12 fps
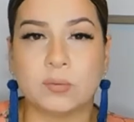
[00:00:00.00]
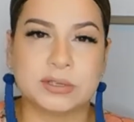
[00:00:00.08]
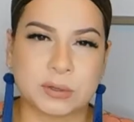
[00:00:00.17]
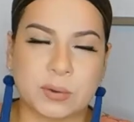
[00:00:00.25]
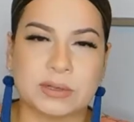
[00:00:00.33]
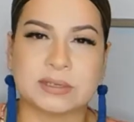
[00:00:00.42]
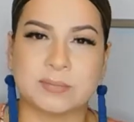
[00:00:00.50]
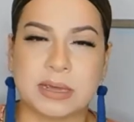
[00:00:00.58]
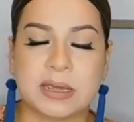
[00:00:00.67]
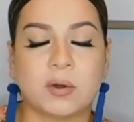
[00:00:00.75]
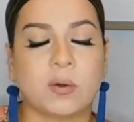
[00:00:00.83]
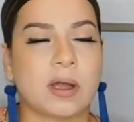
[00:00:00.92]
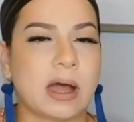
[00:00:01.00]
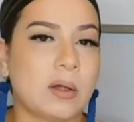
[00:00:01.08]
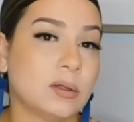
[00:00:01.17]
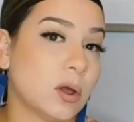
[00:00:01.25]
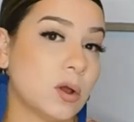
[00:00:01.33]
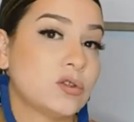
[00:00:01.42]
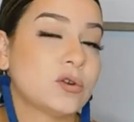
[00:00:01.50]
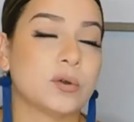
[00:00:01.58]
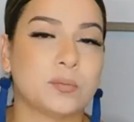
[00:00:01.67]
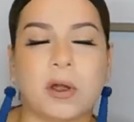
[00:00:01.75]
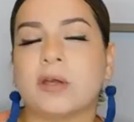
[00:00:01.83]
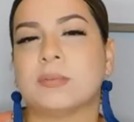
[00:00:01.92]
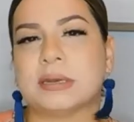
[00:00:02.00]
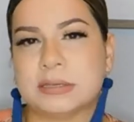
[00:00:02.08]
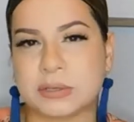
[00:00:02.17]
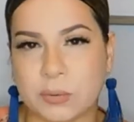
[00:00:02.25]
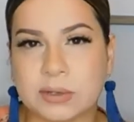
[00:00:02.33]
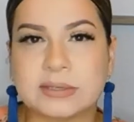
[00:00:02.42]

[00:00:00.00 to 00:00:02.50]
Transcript: is going to be or how large your apartment is going